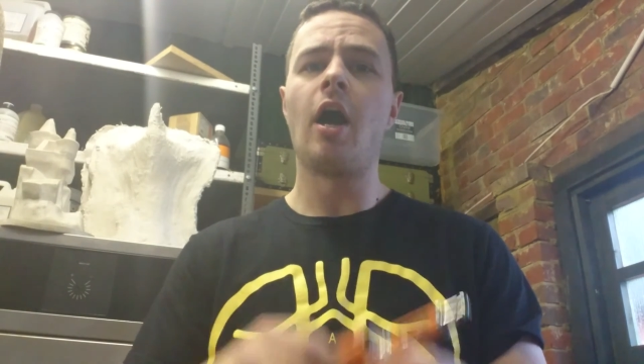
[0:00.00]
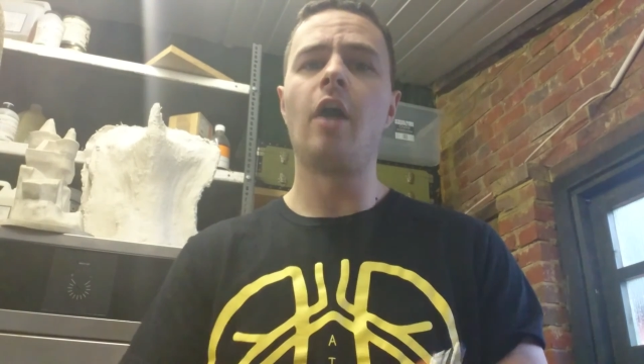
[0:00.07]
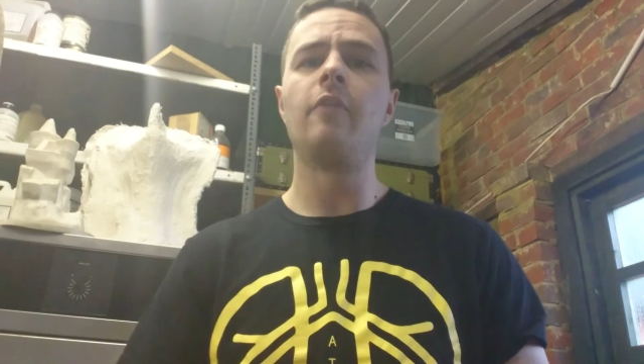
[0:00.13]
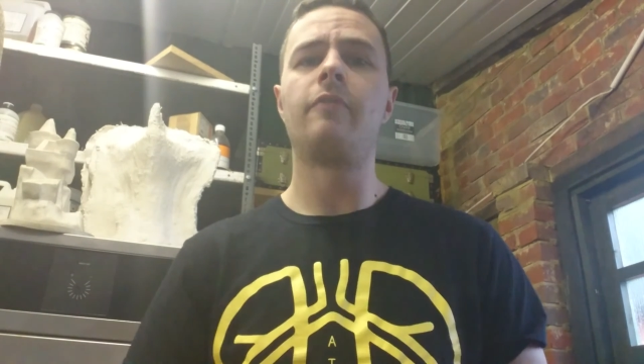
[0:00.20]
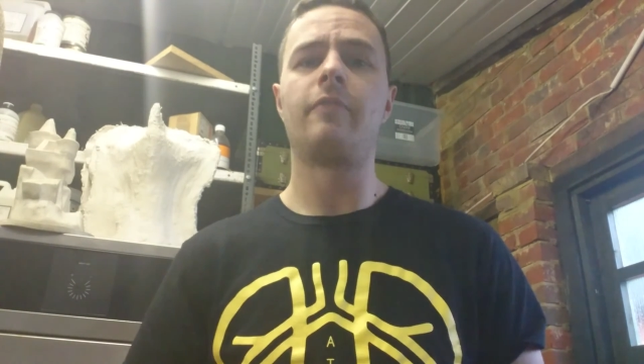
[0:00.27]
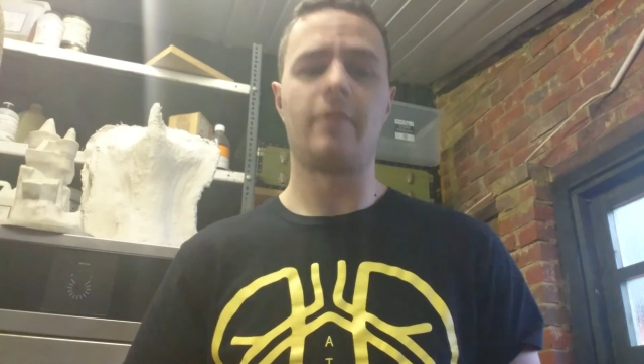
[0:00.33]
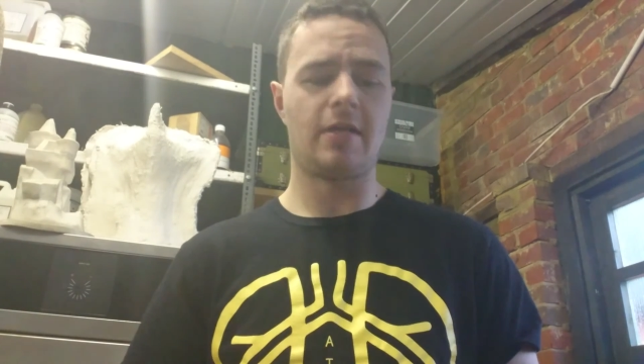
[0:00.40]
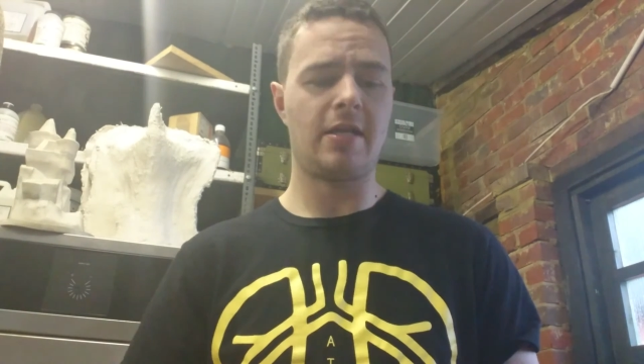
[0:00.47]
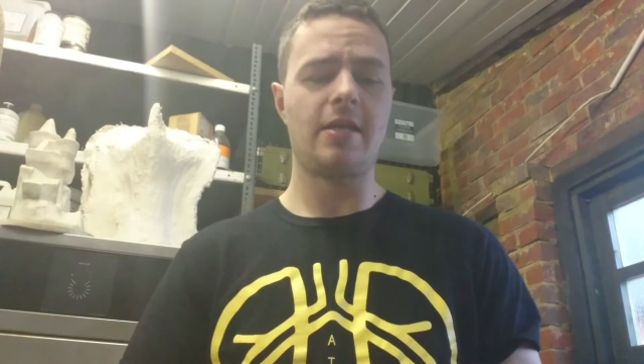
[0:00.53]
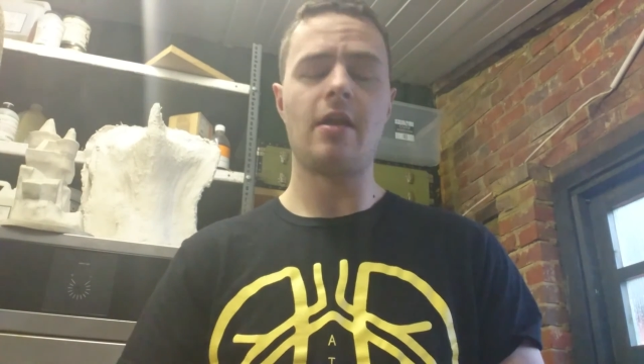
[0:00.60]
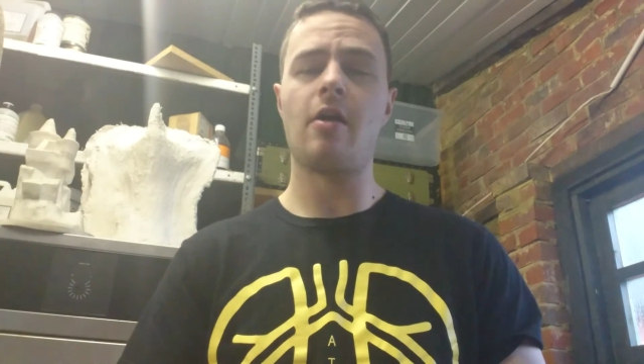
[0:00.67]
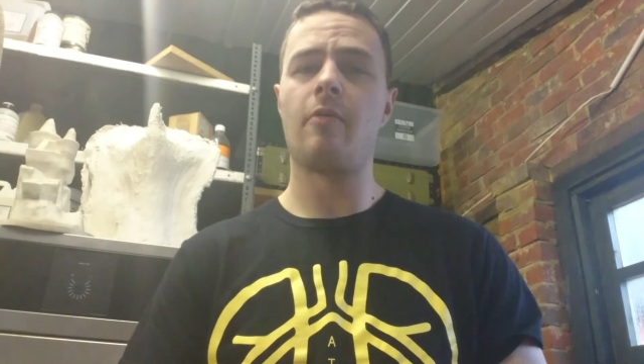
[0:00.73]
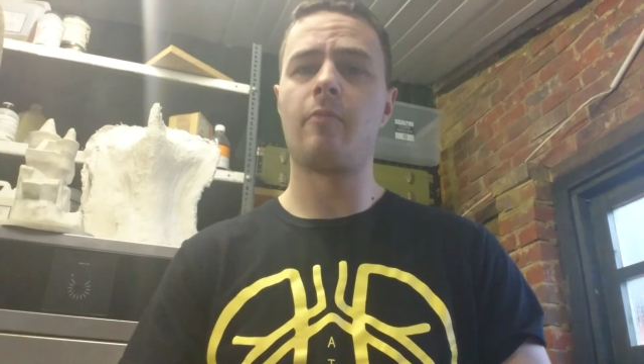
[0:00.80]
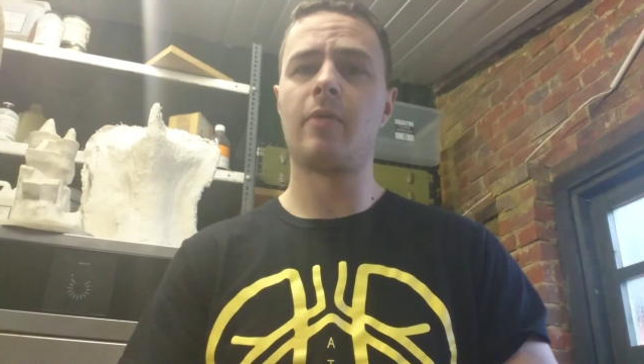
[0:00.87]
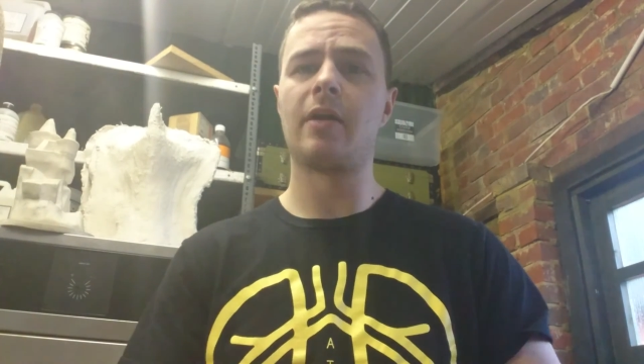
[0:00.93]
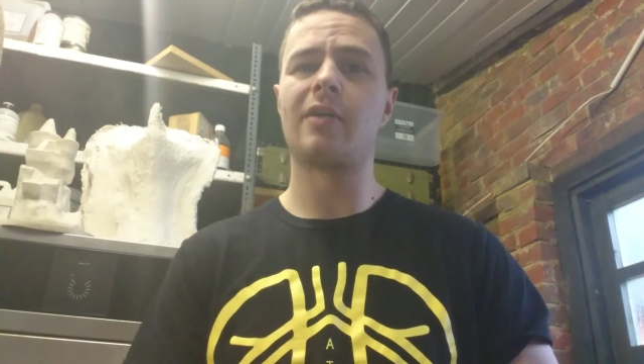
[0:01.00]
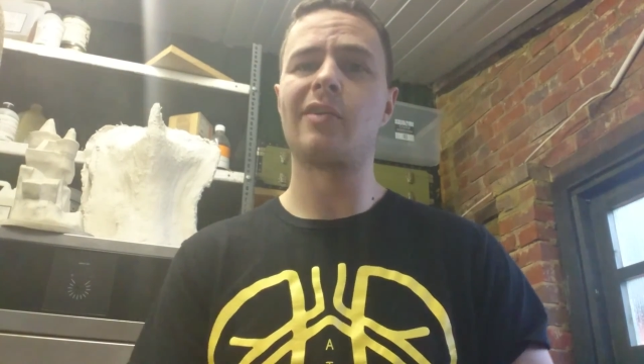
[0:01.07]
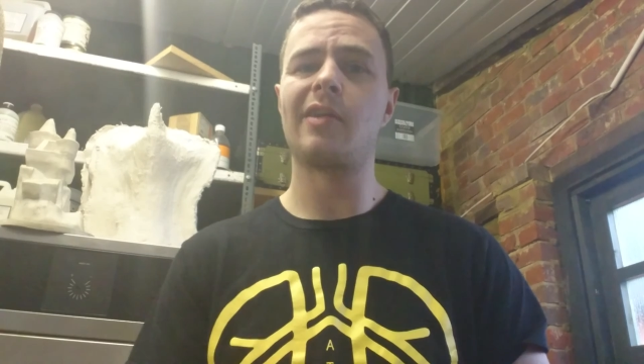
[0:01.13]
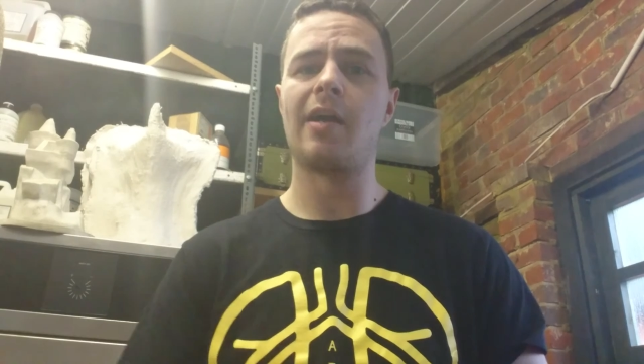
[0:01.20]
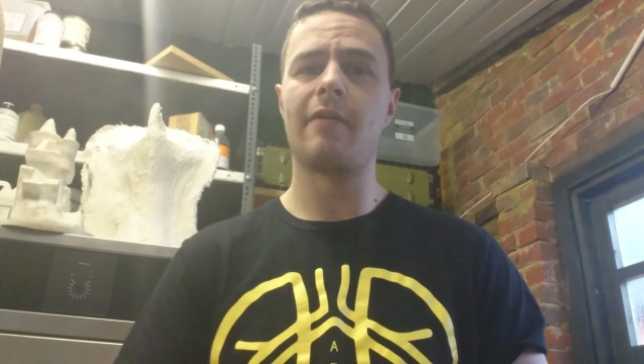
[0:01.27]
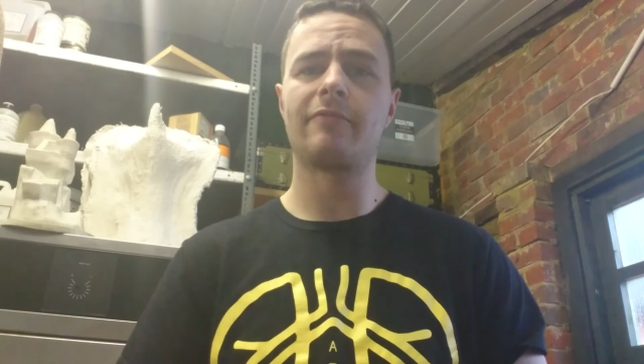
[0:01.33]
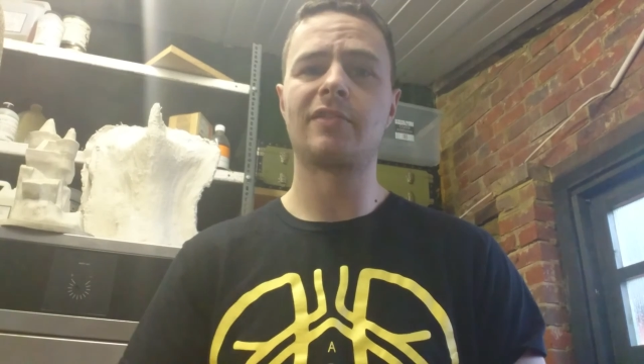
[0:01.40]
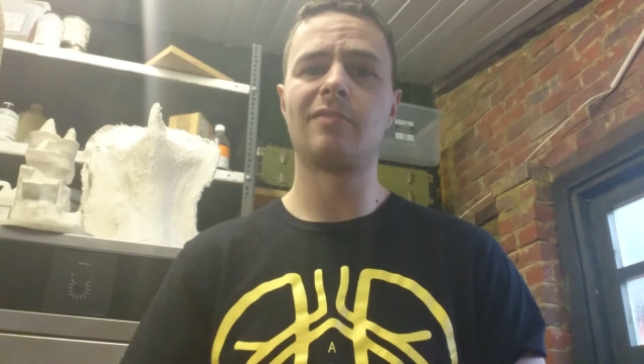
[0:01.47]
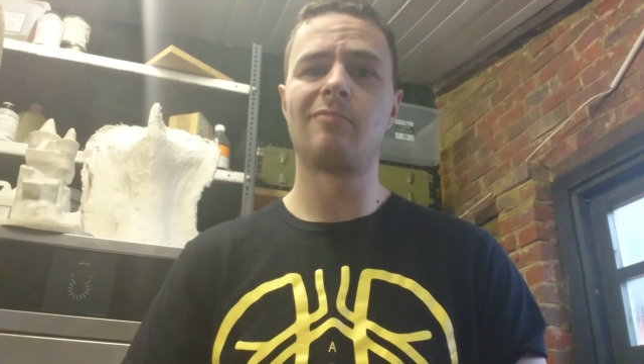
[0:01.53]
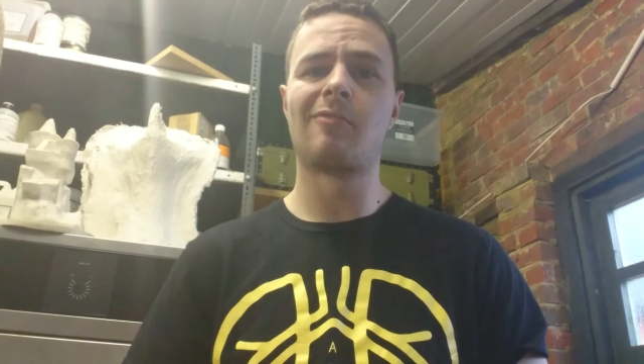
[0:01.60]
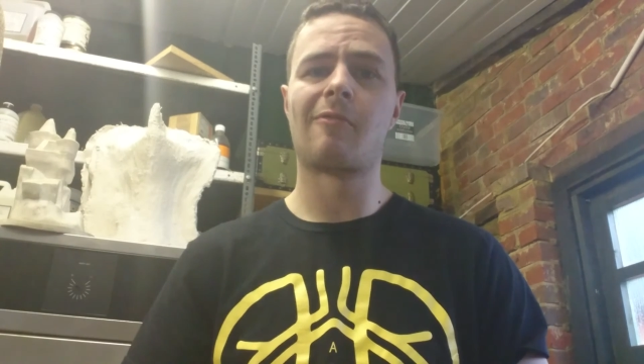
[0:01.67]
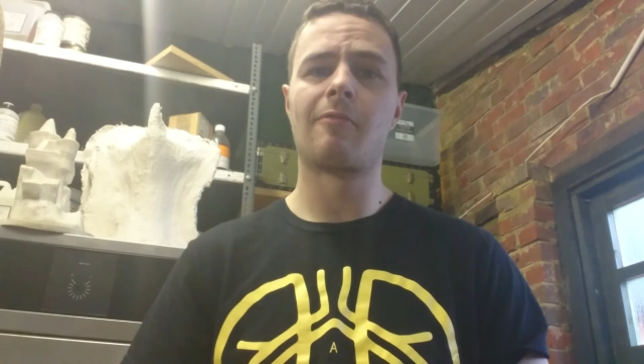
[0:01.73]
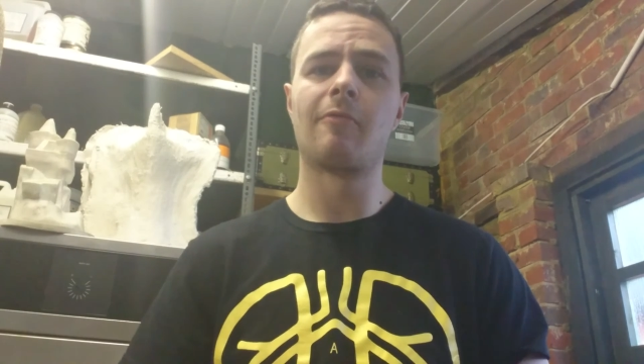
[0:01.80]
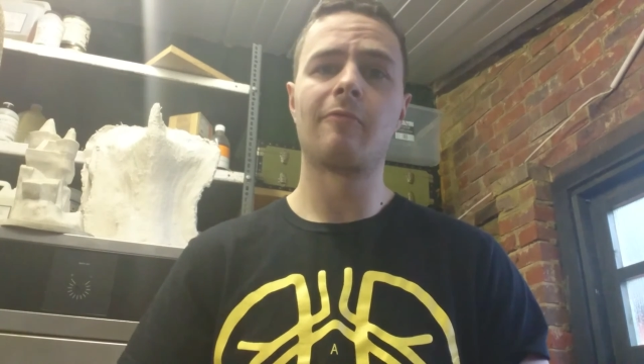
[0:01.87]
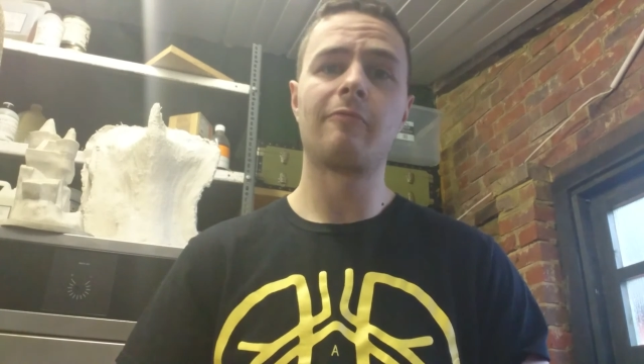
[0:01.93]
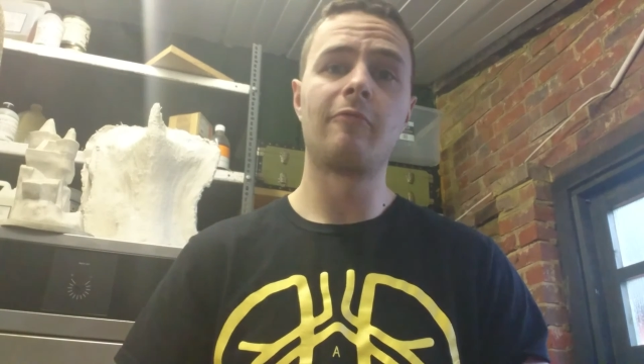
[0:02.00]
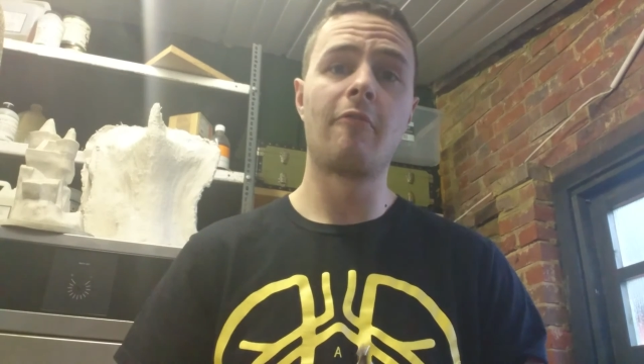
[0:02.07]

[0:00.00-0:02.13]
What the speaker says: hopefully we're going to have some